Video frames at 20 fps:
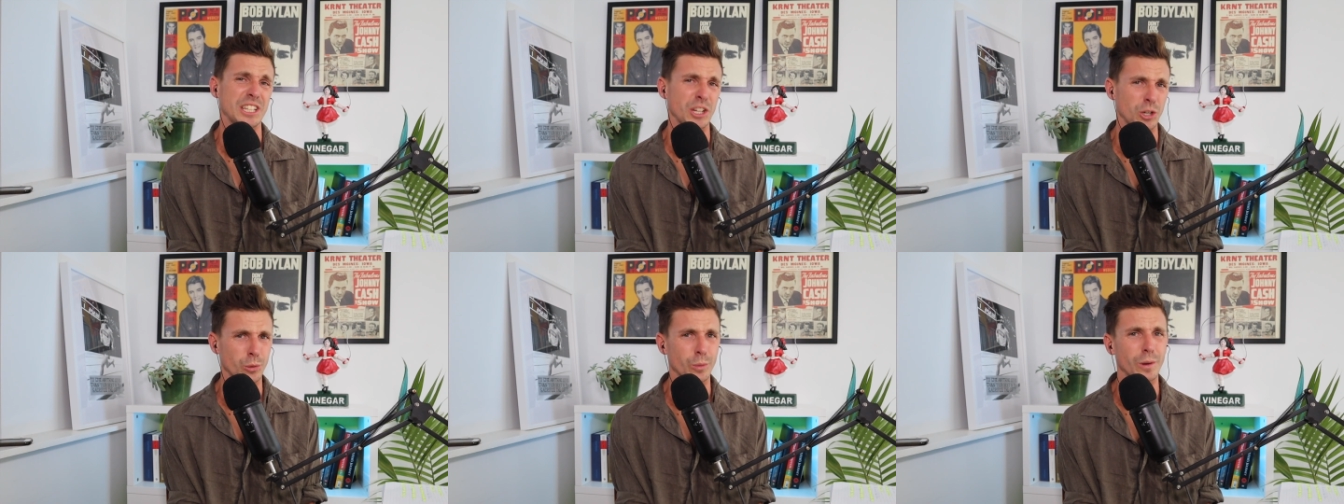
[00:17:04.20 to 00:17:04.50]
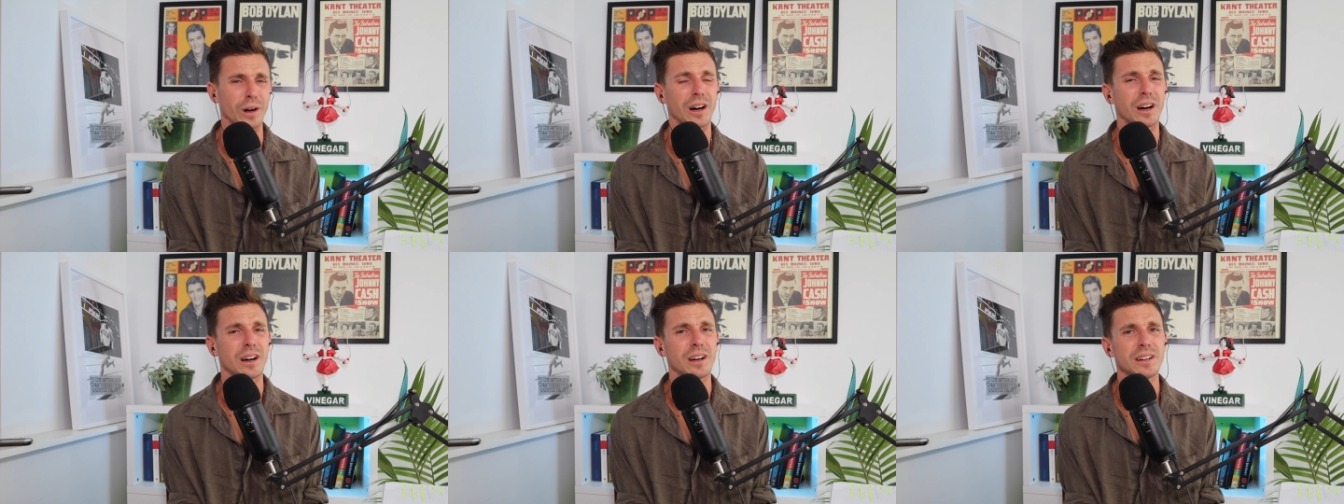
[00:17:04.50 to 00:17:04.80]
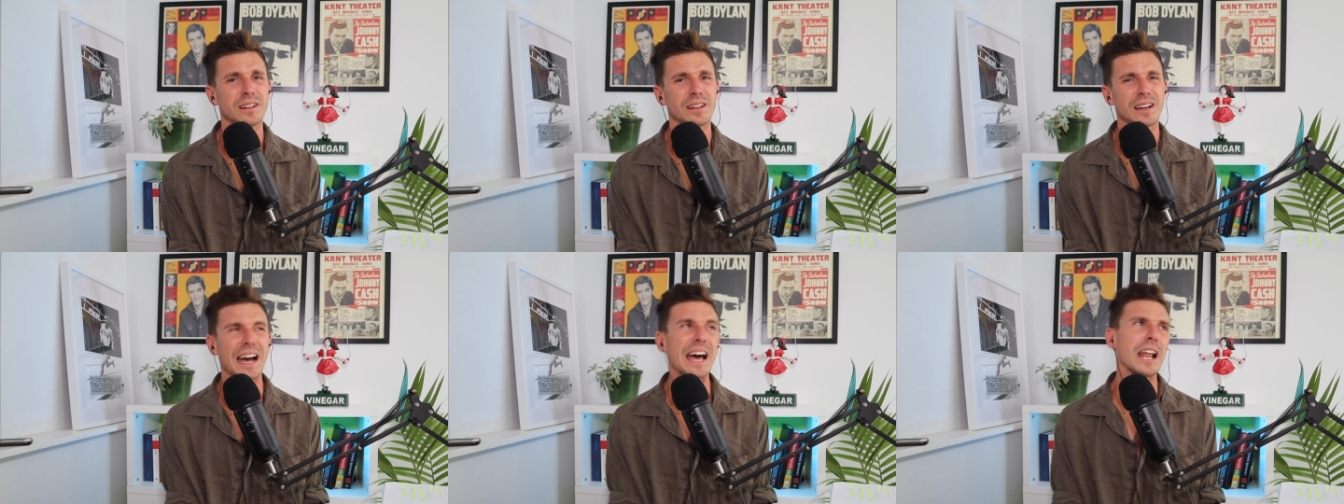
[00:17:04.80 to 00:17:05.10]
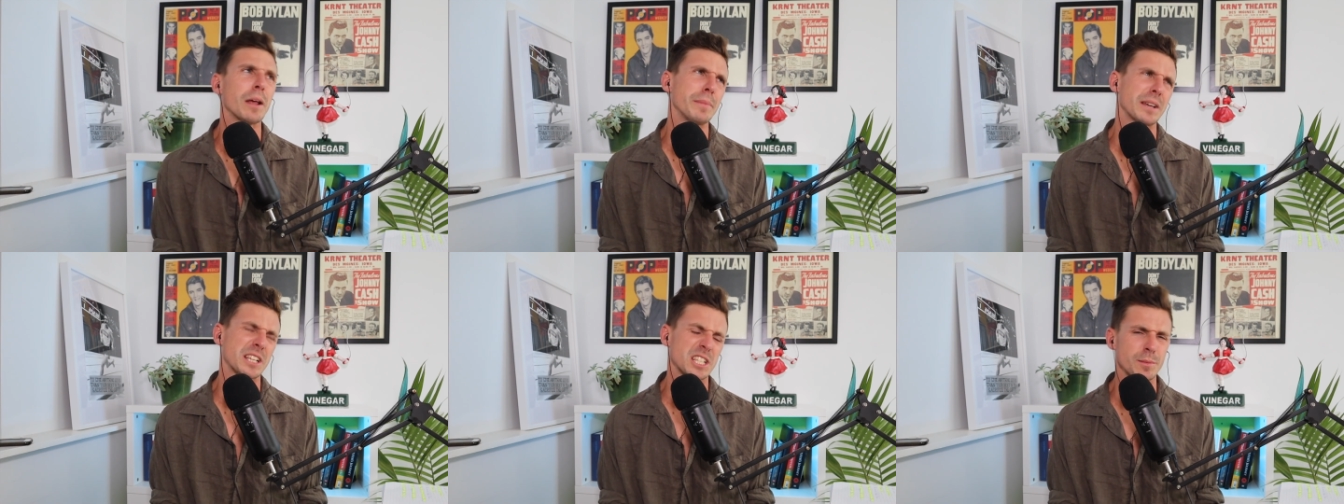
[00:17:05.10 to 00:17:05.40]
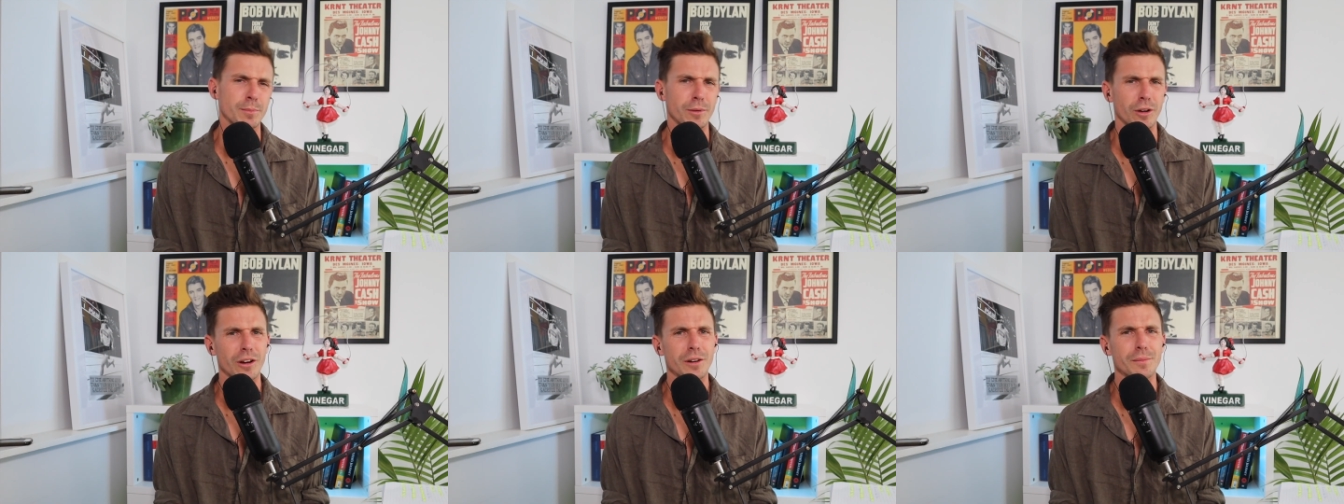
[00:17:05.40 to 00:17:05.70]
you were. And I'm
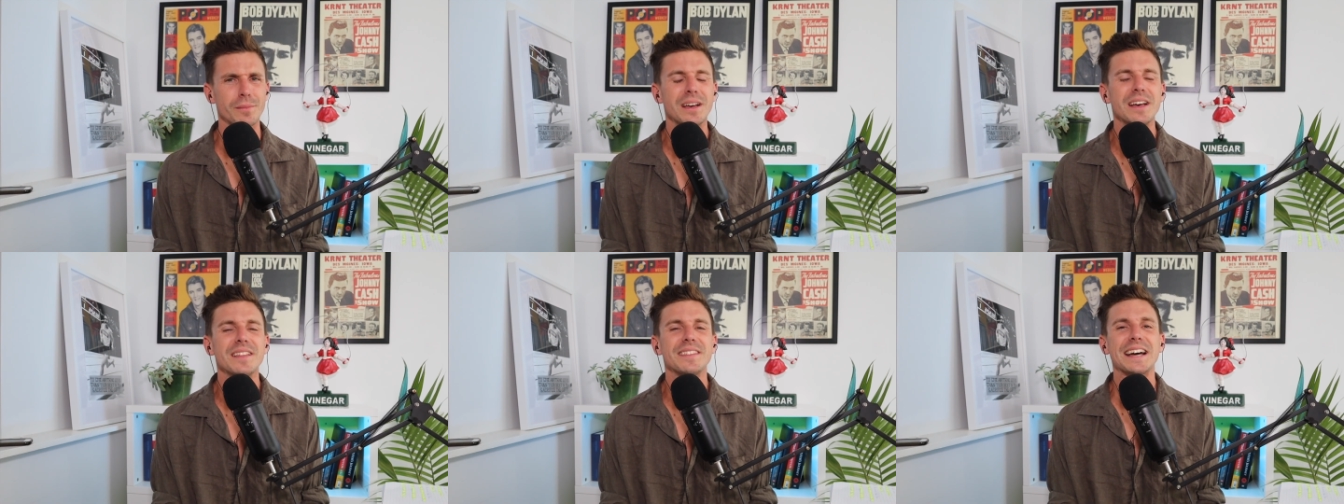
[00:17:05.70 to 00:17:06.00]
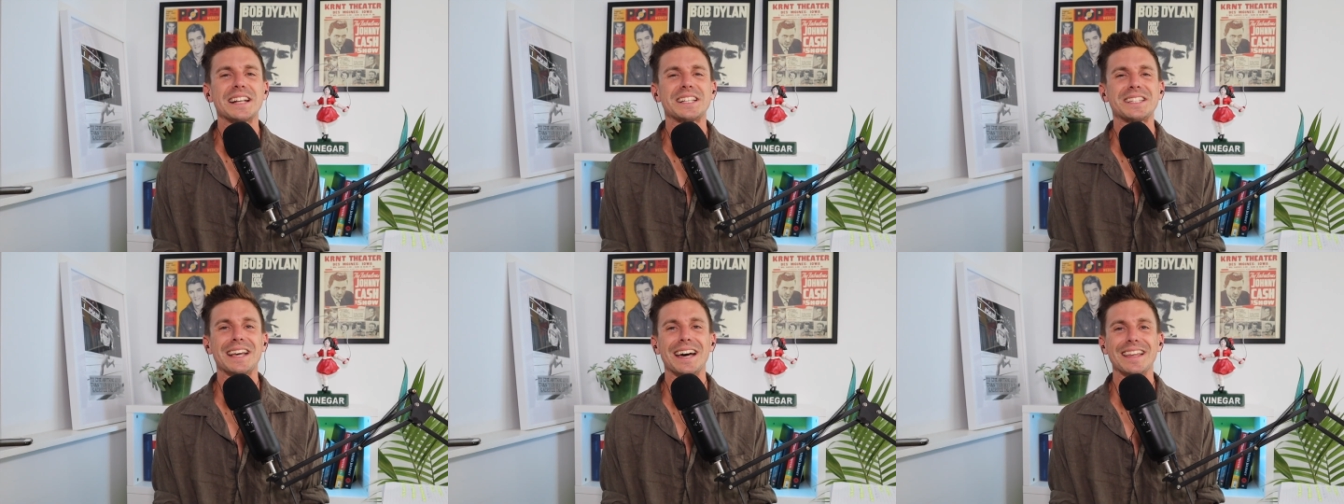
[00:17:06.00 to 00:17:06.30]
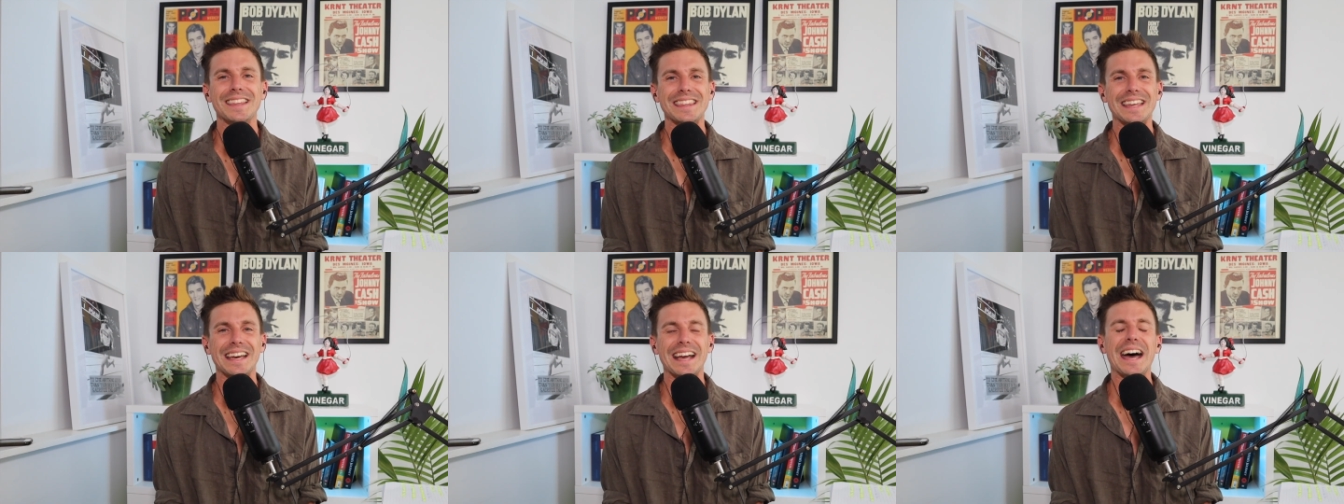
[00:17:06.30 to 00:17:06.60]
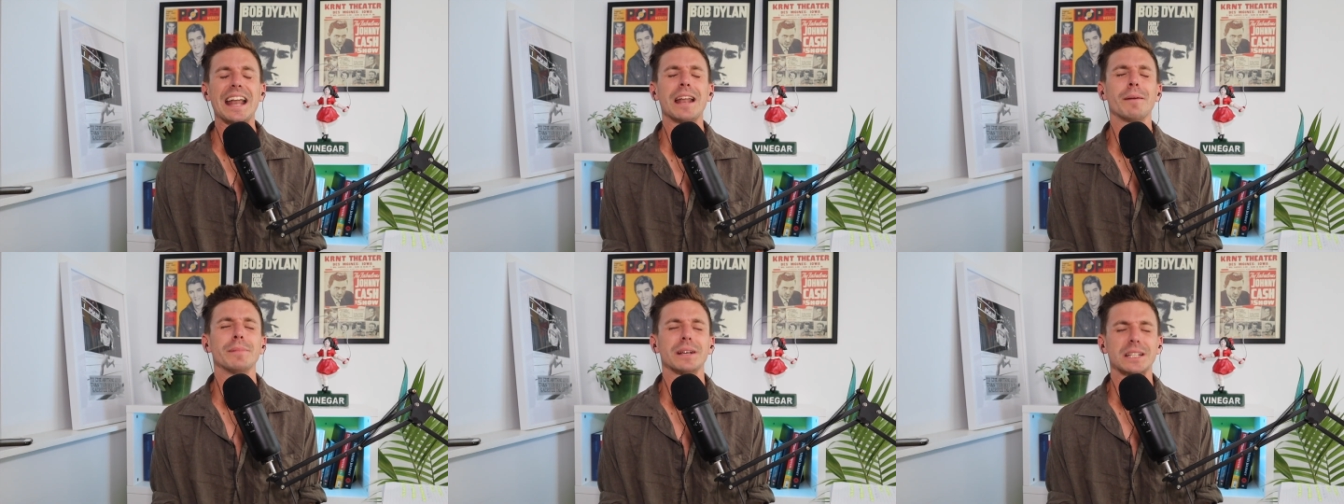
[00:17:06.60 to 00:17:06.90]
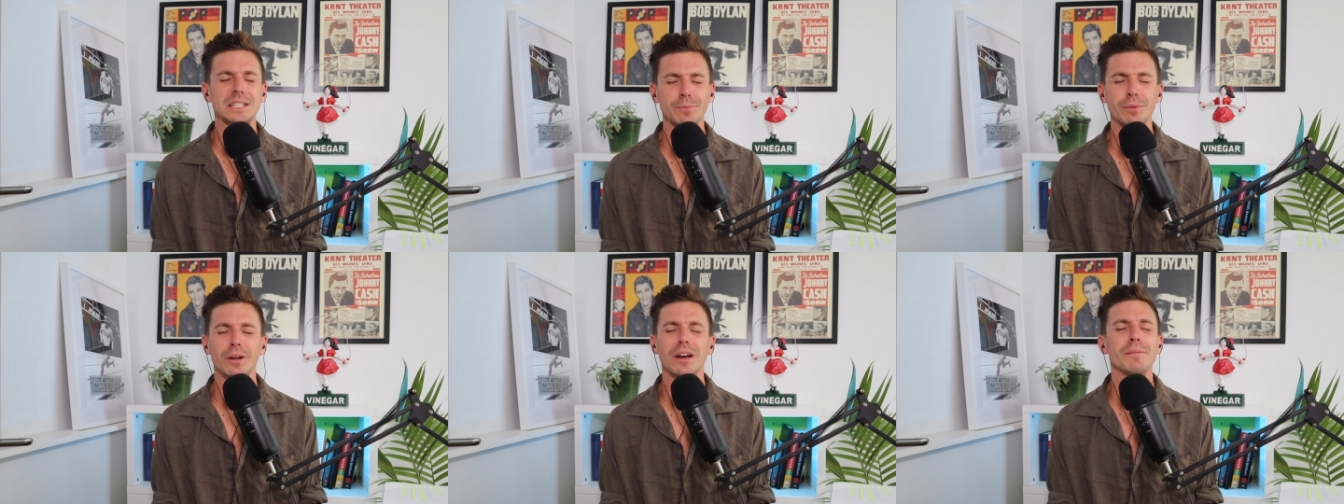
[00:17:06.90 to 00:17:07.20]
exploring. That's the other thing. And I'm
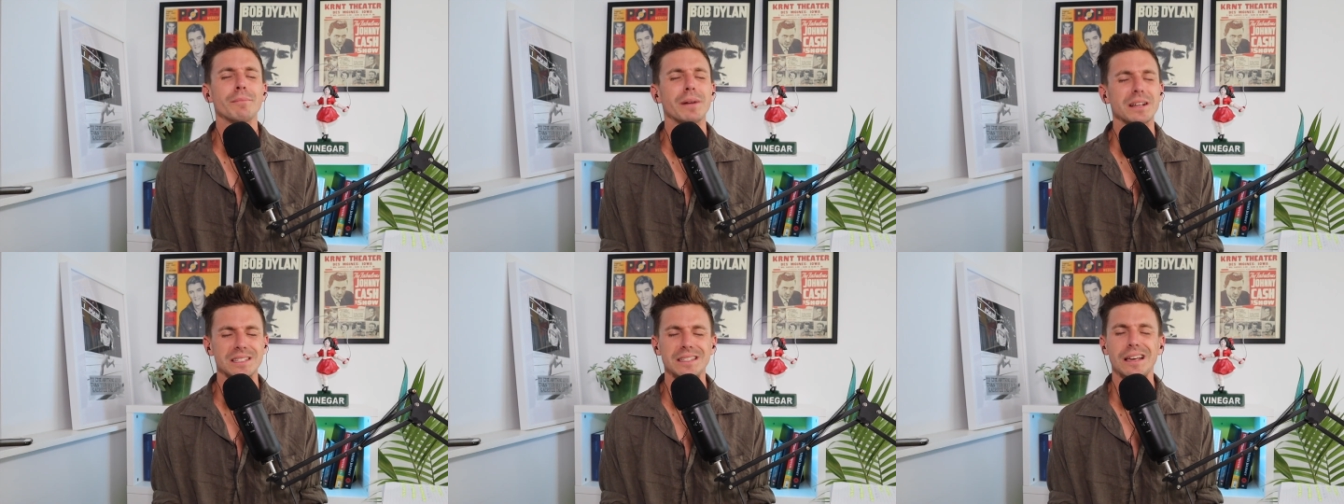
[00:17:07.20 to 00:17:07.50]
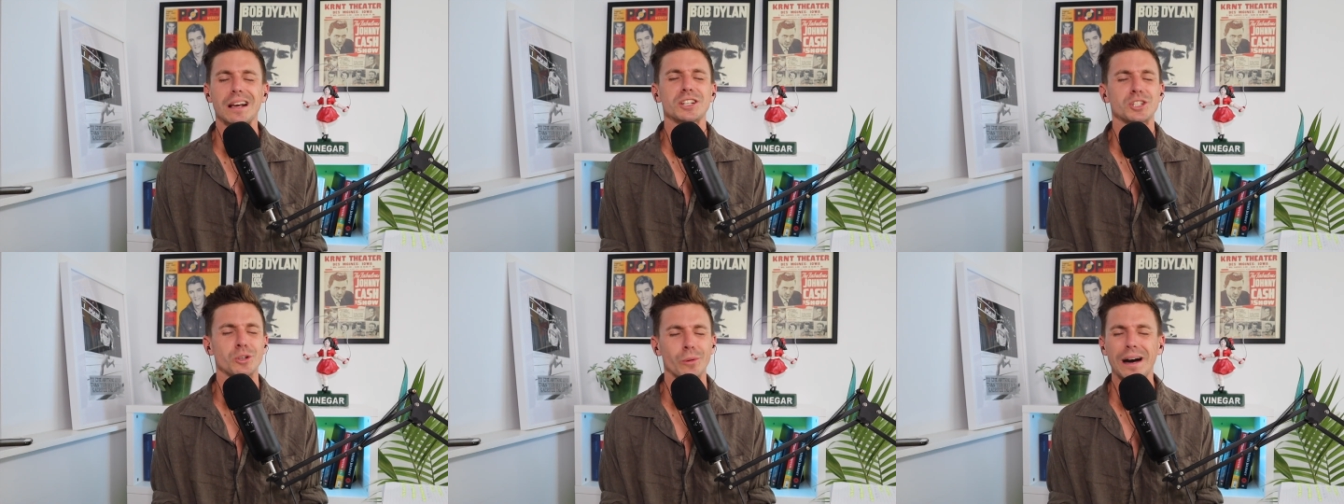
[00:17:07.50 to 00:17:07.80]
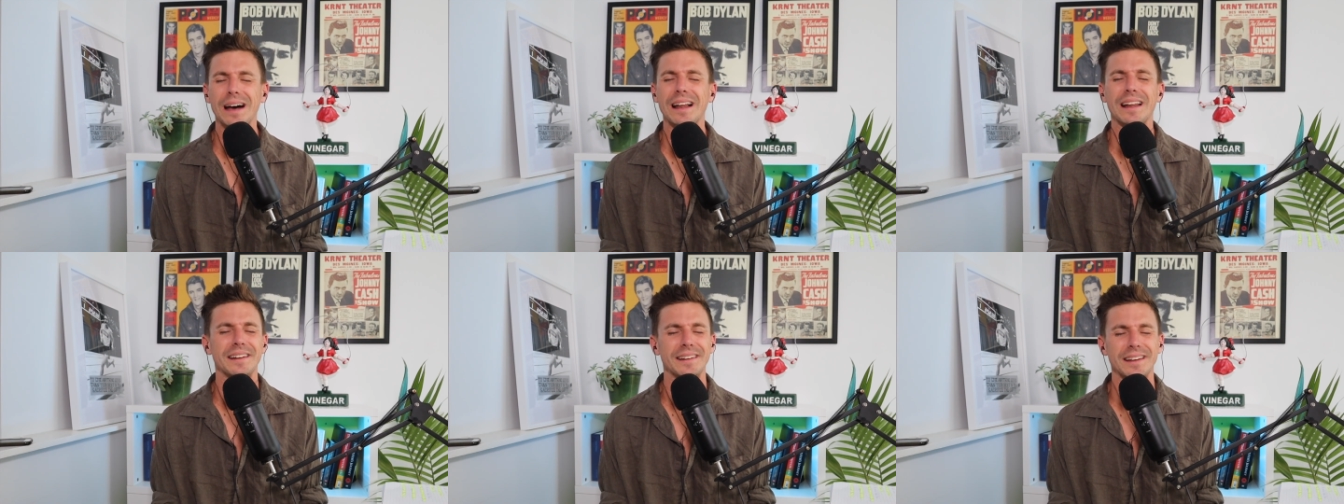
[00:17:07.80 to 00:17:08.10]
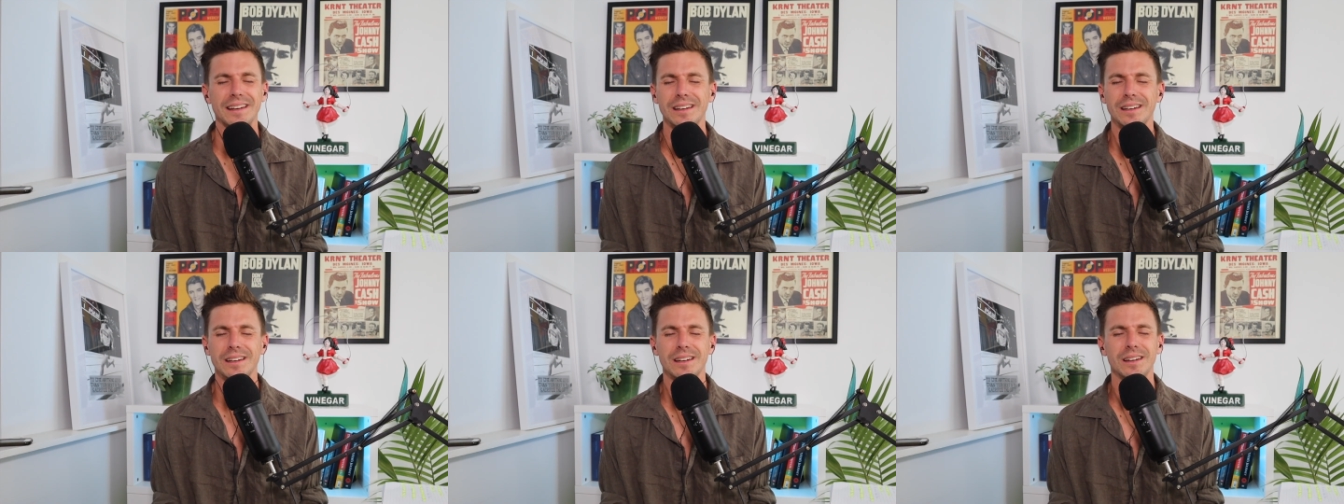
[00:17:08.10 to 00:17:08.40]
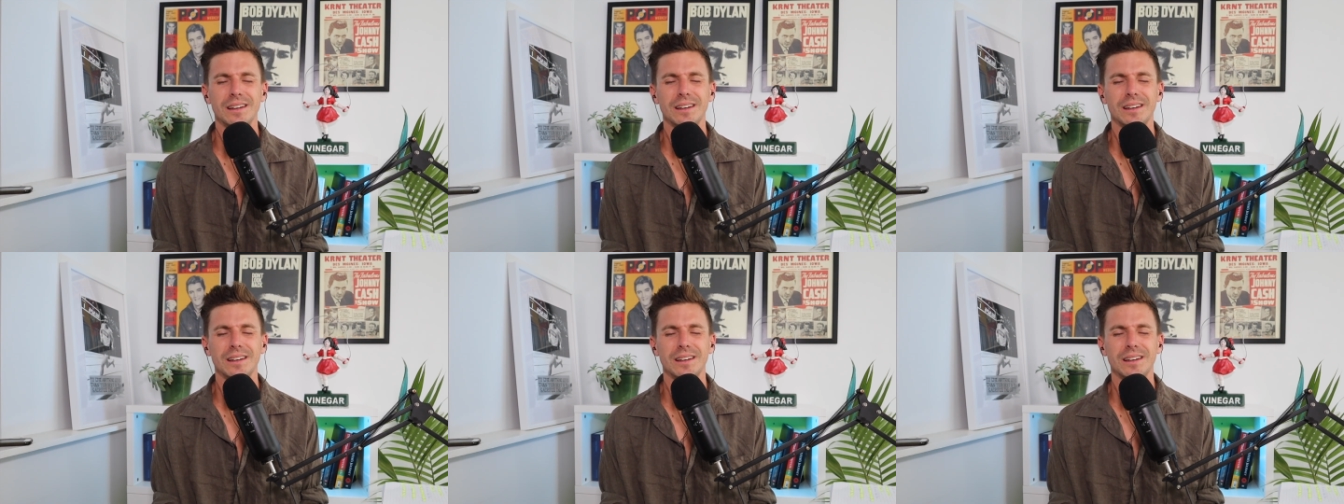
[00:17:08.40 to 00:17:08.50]
exploring my sexuality.